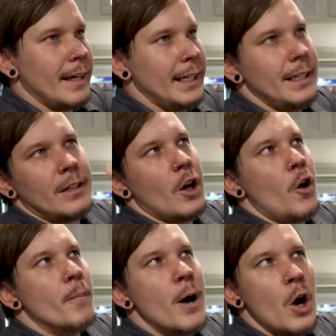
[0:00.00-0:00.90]

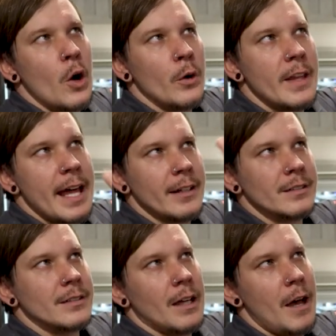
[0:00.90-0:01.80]
eco mode that
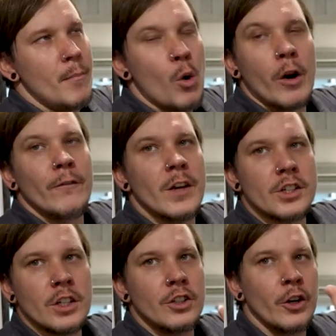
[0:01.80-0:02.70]
is more
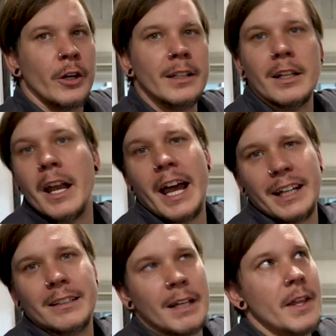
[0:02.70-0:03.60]
efficient during the
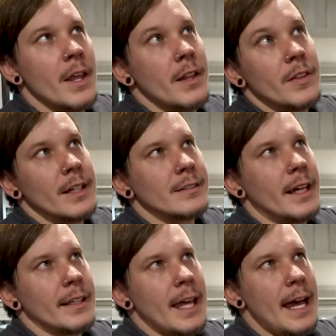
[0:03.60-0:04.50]
night and things
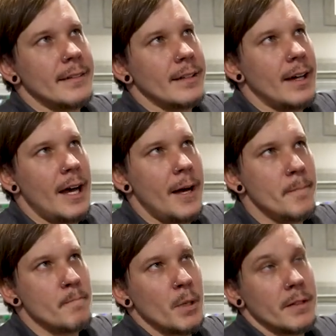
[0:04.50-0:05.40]
like that.
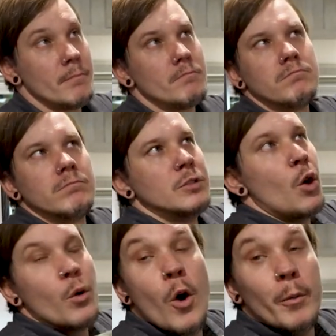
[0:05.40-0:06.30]
But
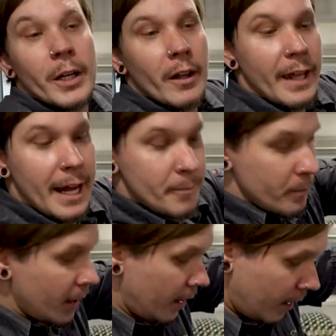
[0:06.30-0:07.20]
don't quote me on that.
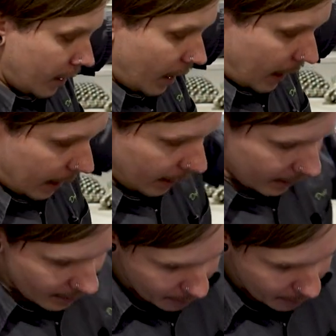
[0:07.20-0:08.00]
And